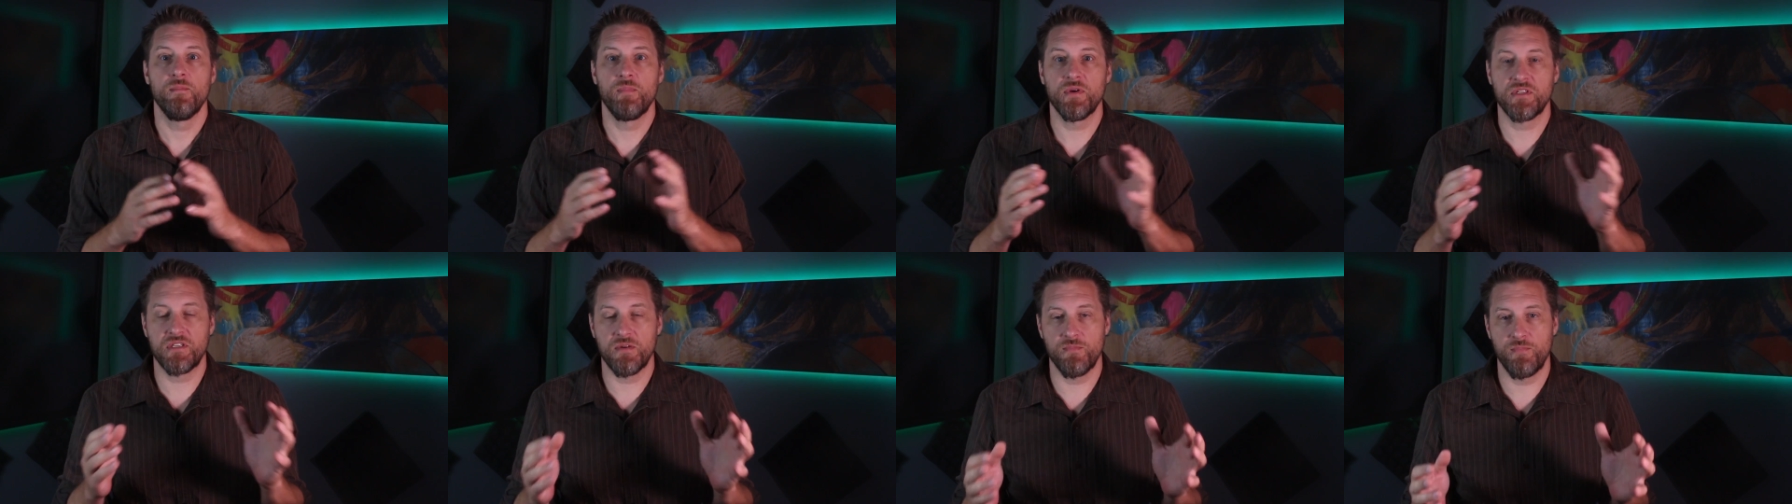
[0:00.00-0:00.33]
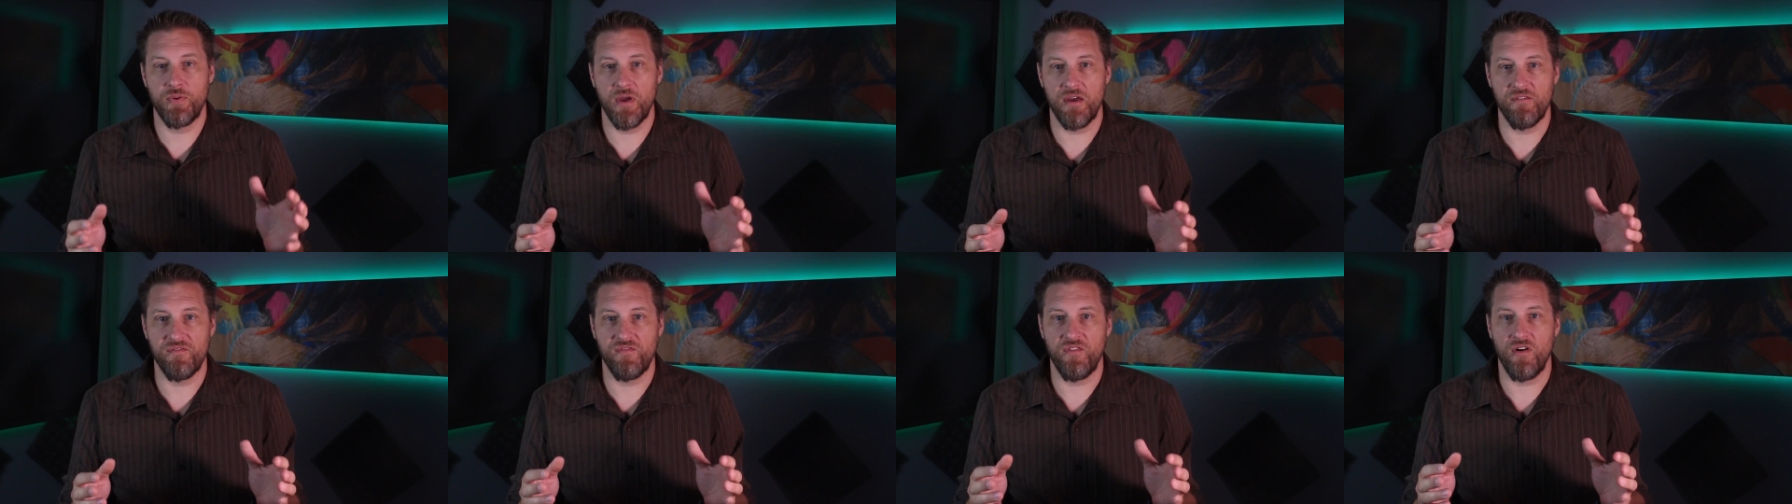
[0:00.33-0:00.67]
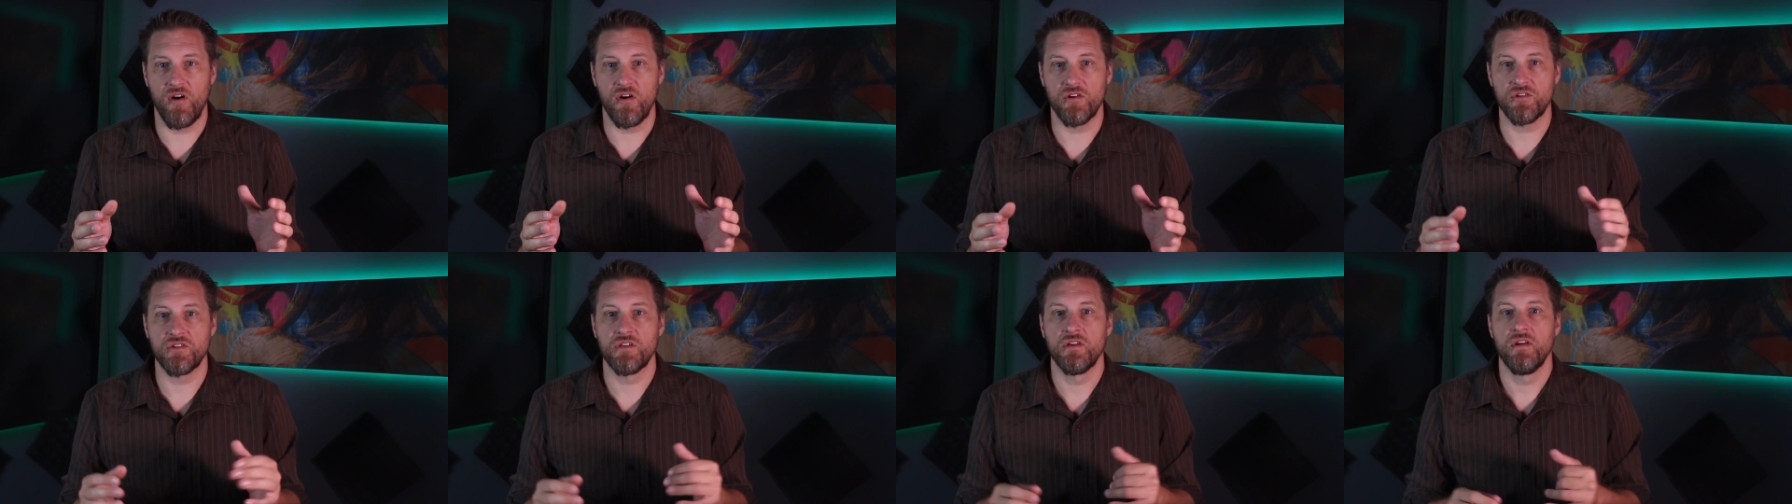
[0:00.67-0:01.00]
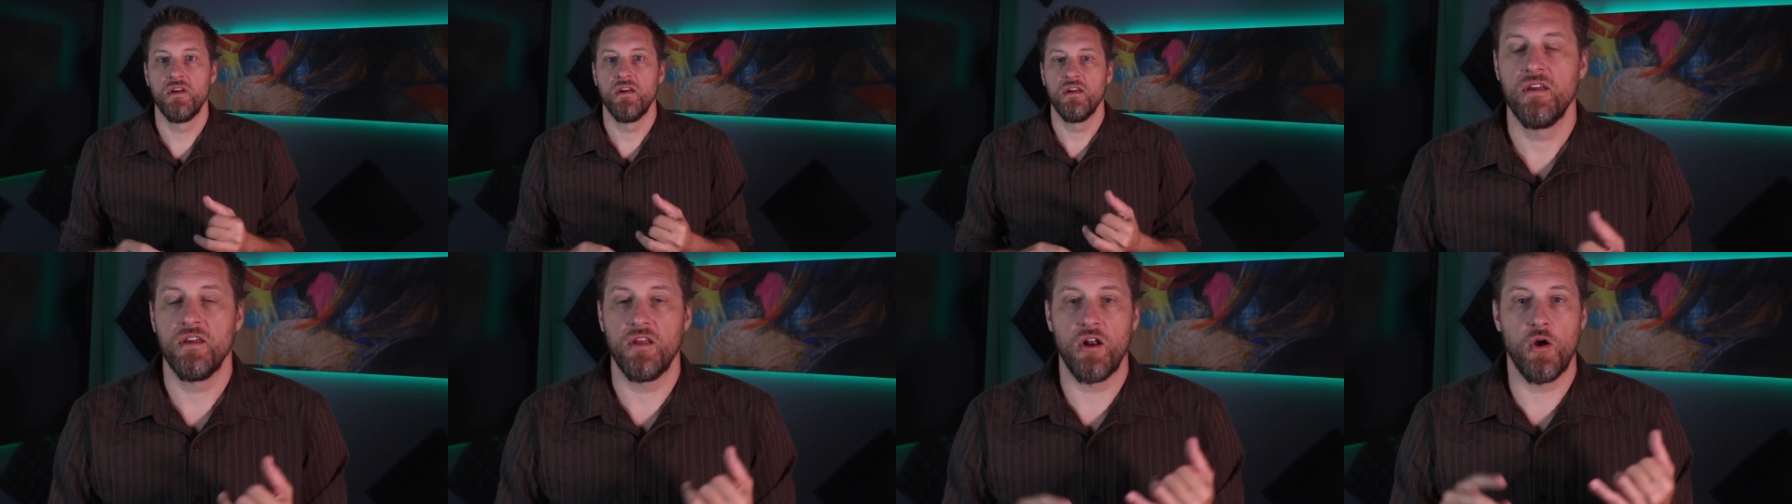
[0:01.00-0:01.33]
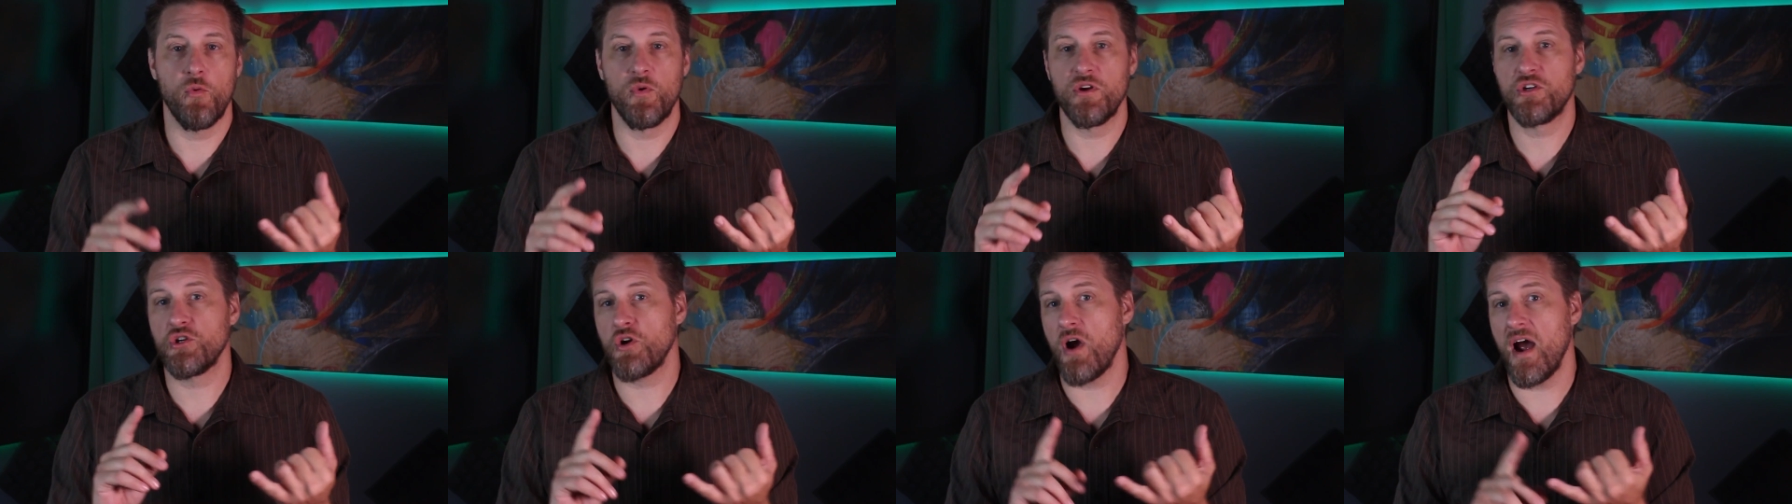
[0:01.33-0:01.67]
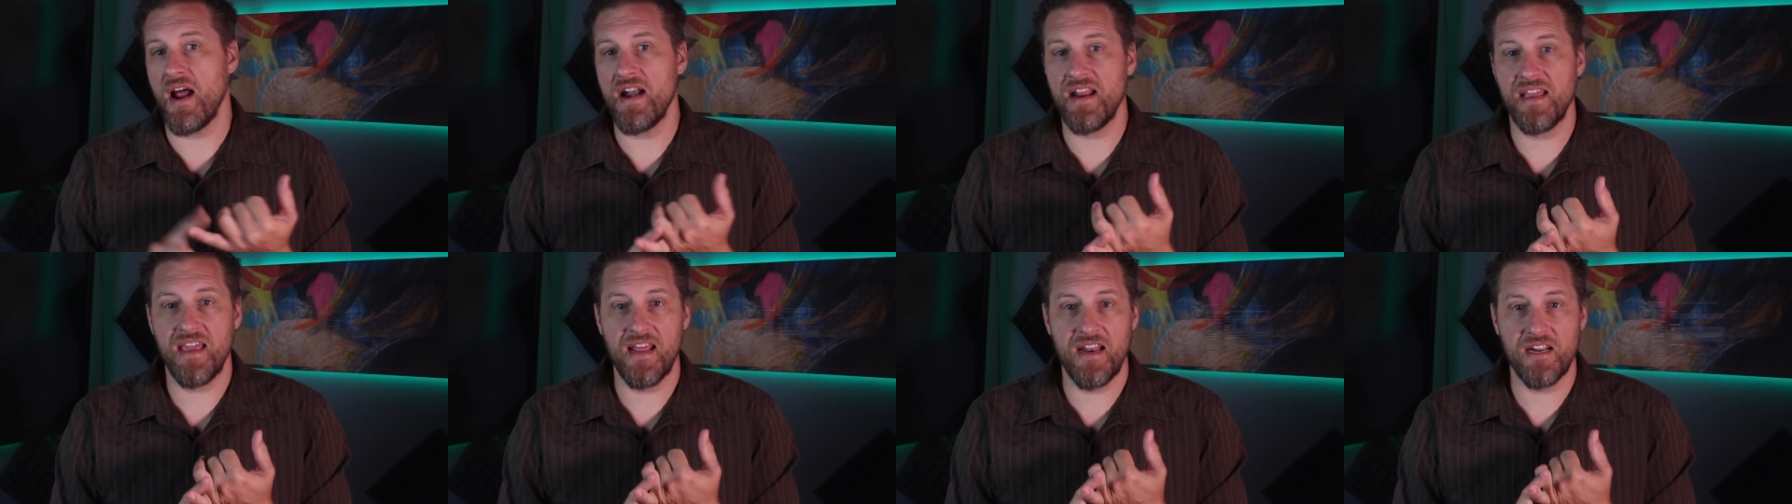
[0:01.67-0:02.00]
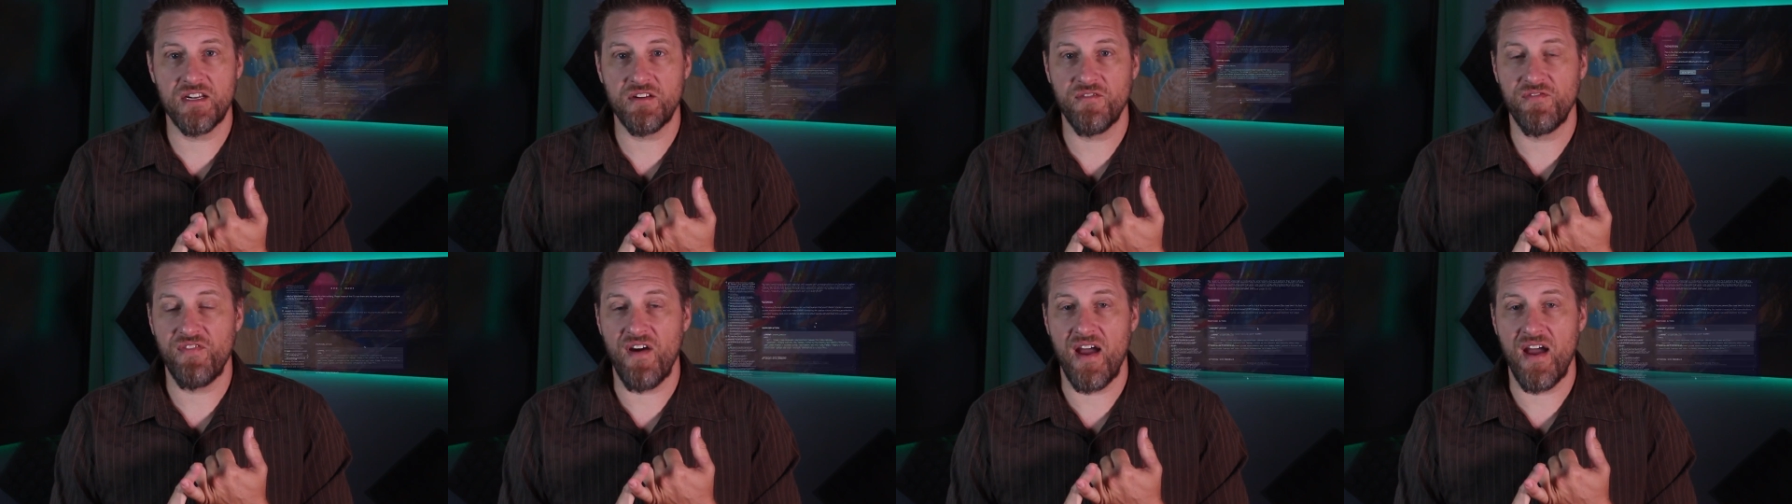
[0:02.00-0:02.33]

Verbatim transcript: but some pitfalls. You know, we tried to get it to